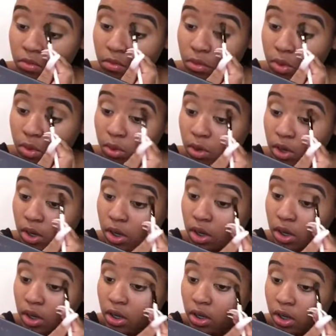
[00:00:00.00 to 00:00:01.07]

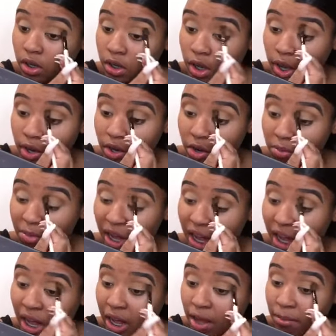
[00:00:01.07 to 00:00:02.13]
more I don't
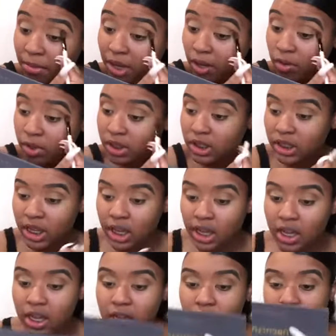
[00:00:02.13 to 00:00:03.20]
pop, I would say.
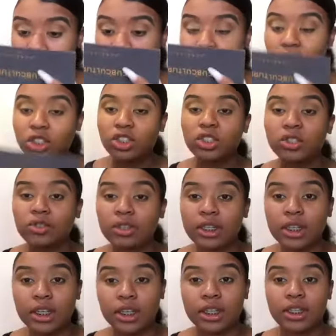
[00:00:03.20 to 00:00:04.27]
Unless you're
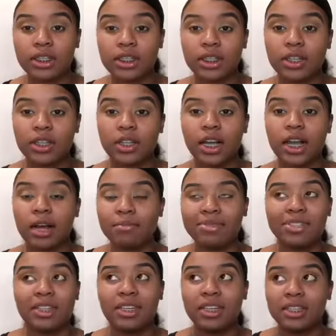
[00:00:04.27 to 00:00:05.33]
using a concealer, like I'm
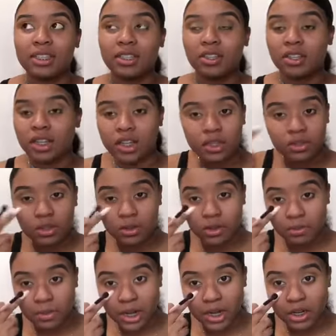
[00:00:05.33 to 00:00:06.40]
using concealer that I use
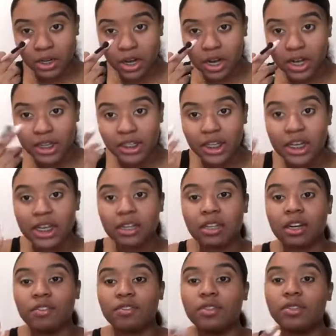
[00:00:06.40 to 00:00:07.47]
under my under eyes.
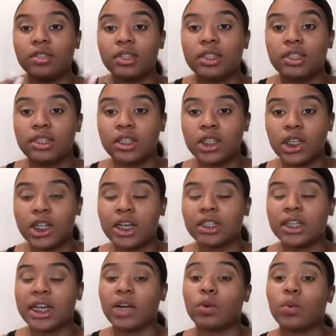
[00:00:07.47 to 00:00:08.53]
Now if you use a concealer
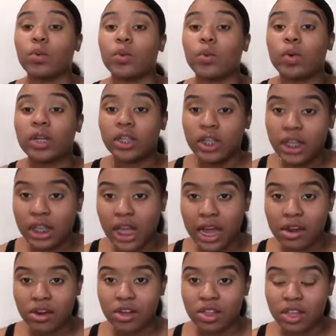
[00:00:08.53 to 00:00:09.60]
that's like really
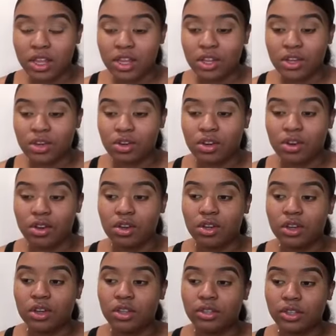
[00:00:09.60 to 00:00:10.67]
lighter than your
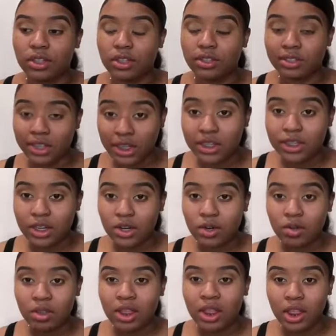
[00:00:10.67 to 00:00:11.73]
skin
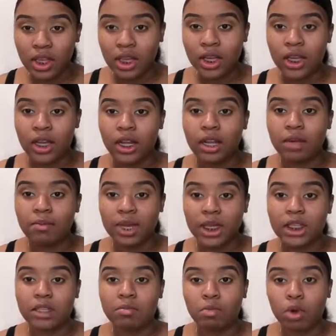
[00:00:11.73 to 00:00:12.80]
tone, then it
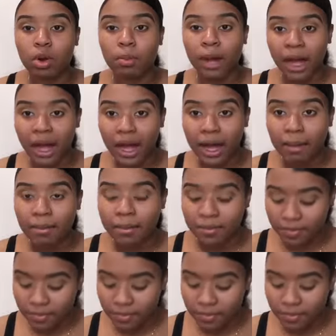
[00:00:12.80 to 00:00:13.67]
makes it more pop.